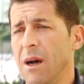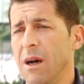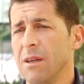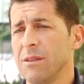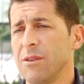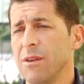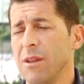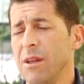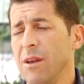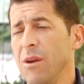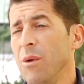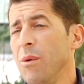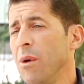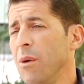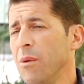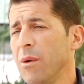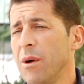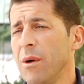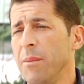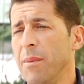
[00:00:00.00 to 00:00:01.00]
So they know
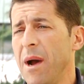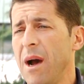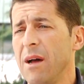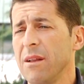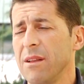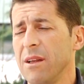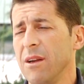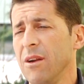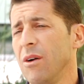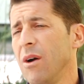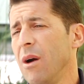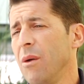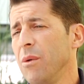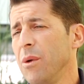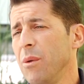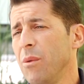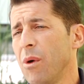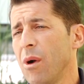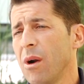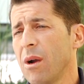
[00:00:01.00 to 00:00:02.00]
what we're about, they know how
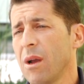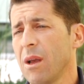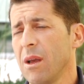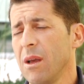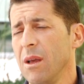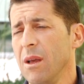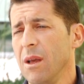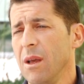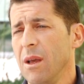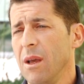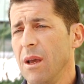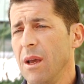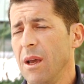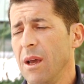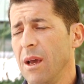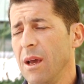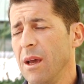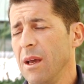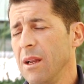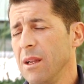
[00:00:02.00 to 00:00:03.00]
we work.
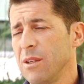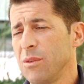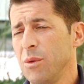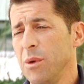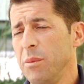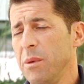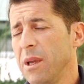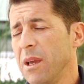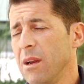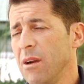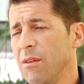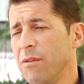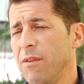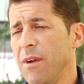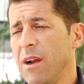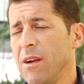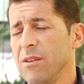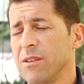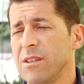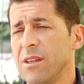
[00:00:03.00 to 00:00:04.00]
And as we begin our
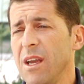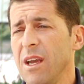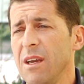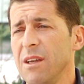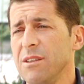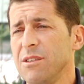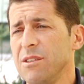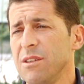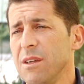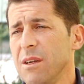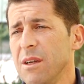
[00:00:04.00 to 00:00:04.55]
final stage,